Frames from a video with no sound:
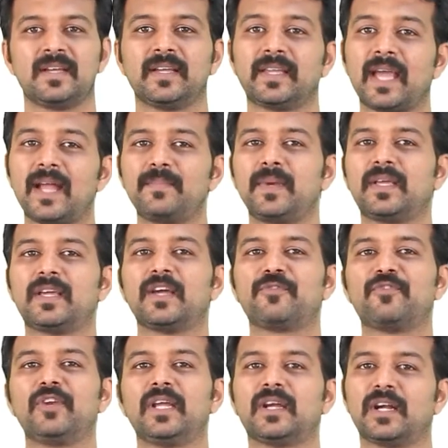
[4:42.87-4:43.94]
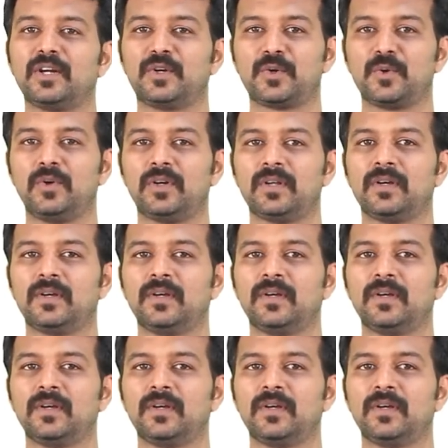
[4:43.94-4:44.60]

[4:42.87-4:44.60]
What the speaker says: can be carefully controlled